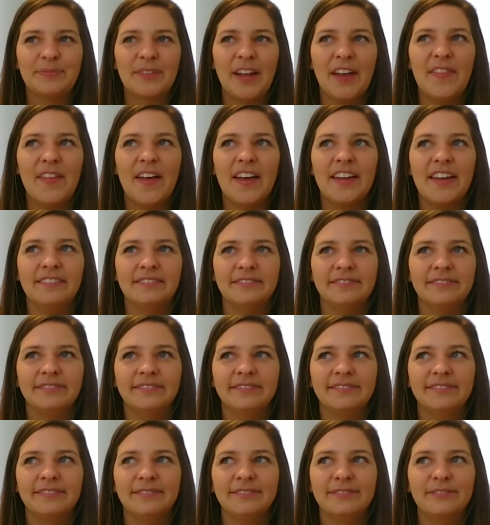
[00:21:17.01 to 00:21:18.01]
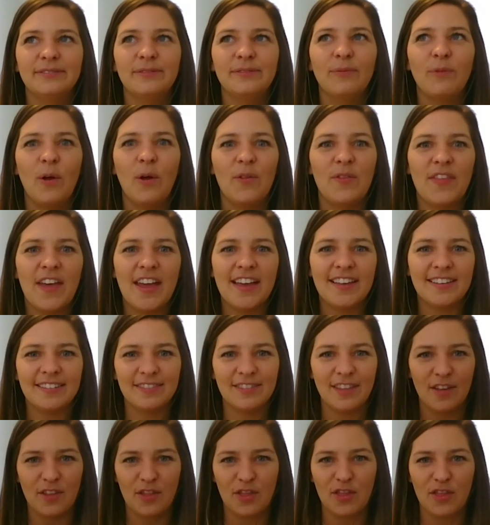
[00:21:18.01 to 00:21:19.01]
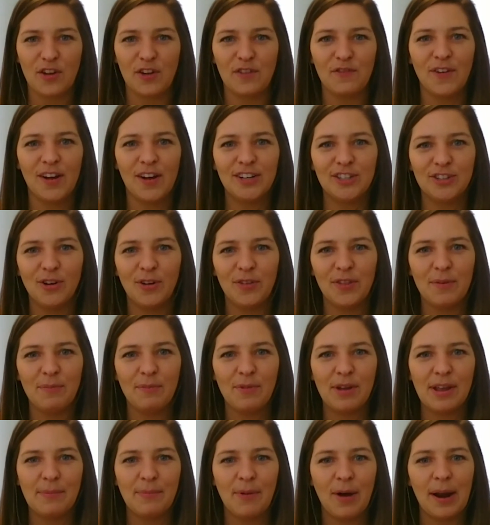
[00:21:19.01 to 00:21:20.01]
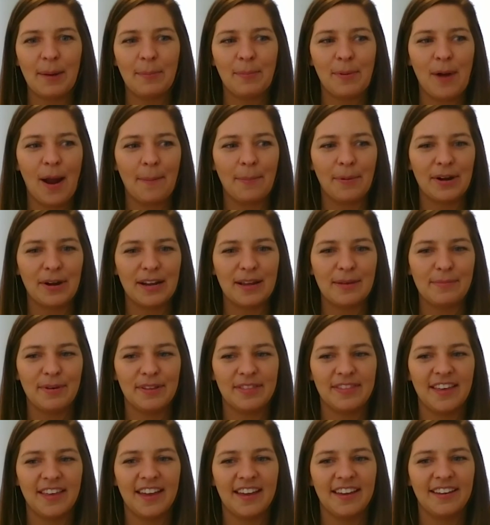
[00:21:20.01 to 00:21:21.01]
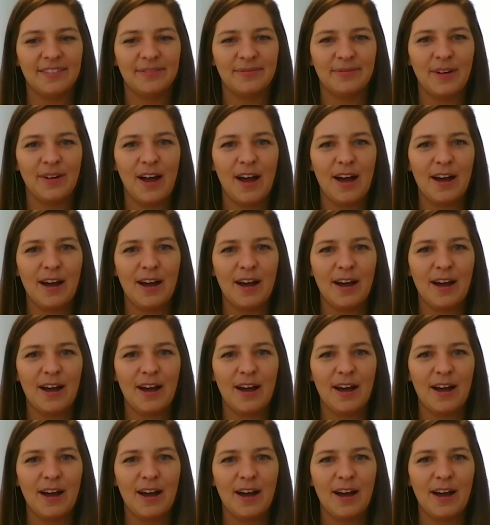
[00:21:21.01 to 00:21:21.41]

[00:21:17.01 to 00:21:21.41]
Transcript: And then, well, their friend told them we bought a property, but they